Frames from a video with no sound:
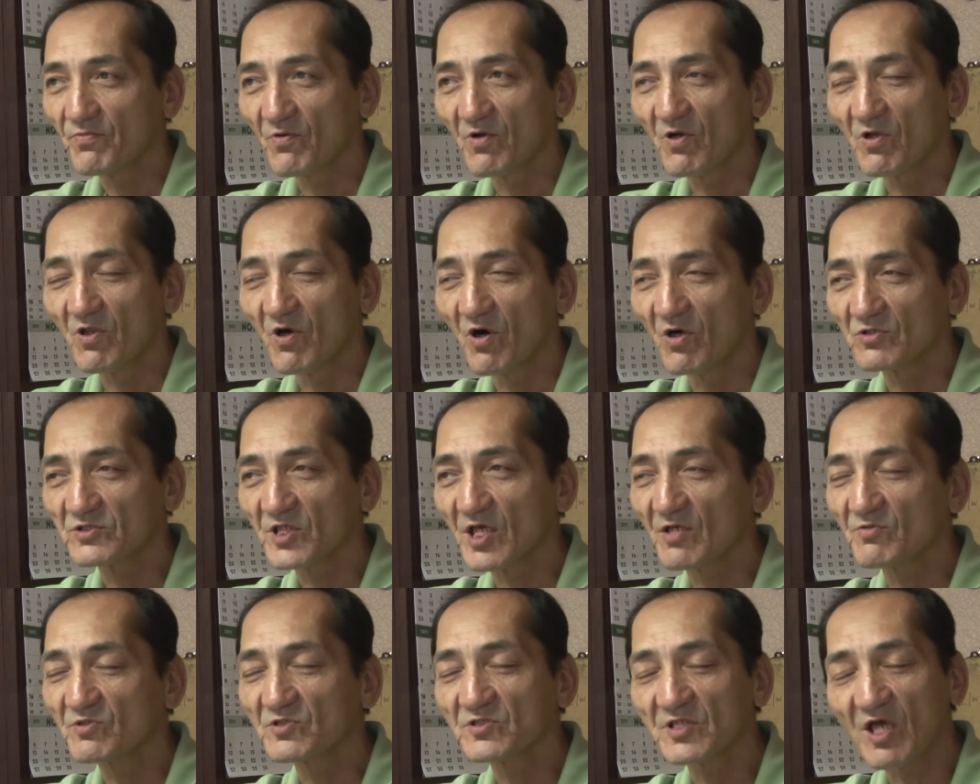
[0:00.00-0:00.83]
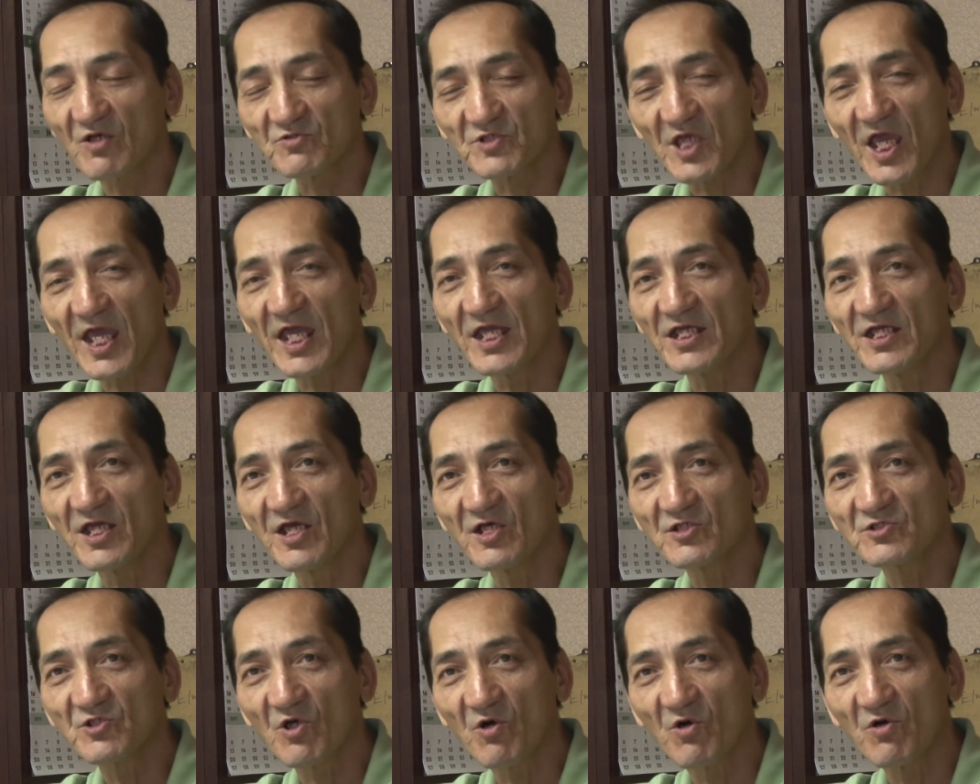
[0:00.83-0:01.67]
For a long time, since I was 8
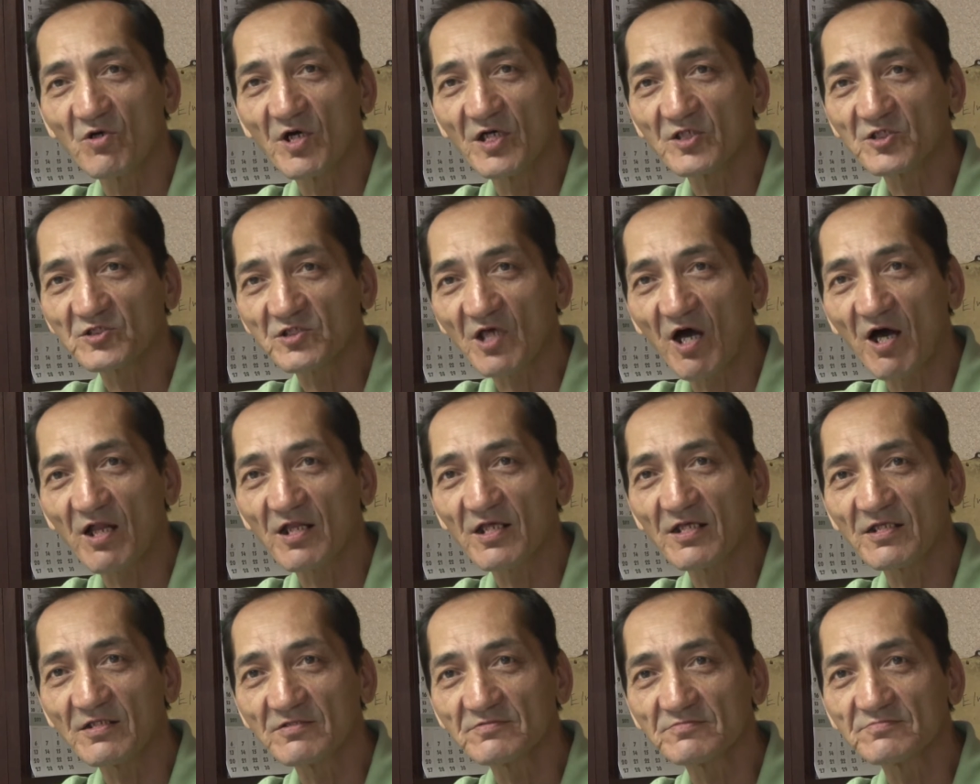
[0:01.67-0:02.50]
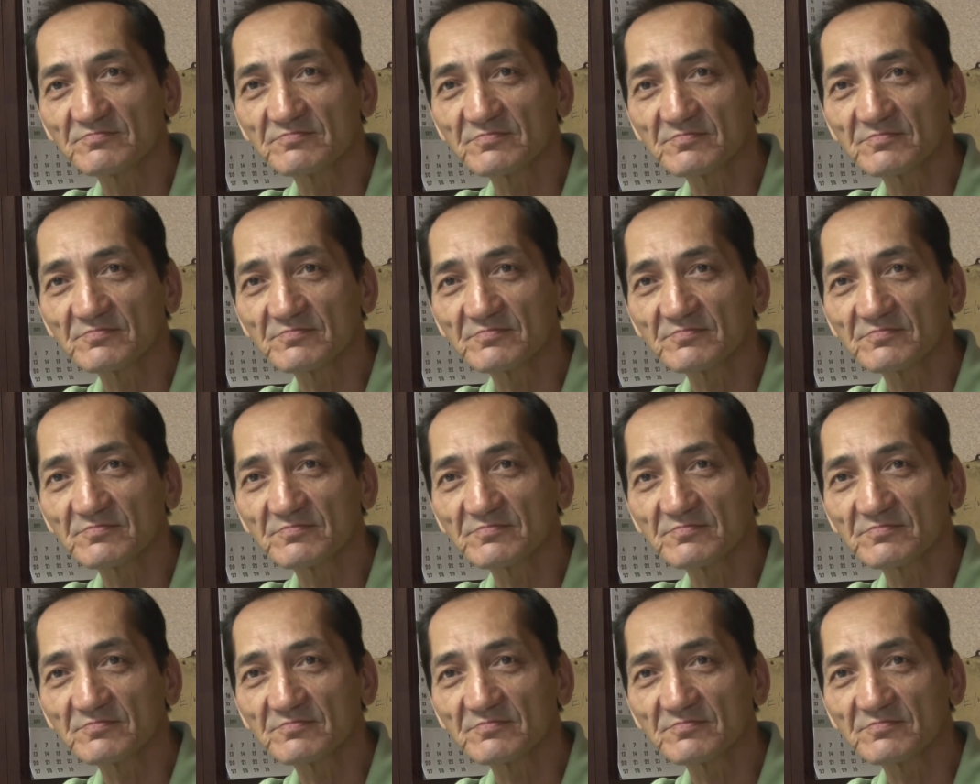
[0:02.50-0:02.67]
years old, I started.